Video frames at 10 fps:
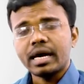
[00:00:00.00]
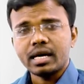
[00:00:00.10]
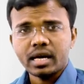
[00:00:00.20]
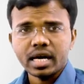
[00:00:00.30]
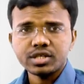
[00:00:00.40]

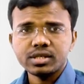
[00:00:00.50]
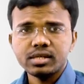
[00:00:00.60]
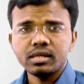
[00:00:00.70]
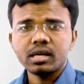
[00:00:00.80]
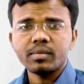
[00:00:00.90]
a national
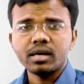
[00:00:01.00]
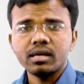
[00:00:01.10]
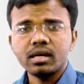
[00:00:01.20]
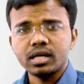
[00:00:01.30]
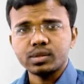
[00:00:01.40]
income
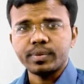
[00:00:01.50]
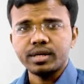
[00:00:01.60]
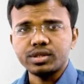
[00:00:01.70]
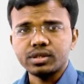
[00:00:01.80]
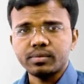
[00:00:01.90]
under
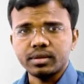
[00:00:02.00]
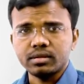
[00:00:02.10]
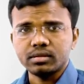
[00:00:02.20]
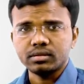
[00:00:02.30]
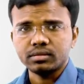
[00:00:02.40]
expenditure
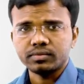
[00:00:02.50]
method.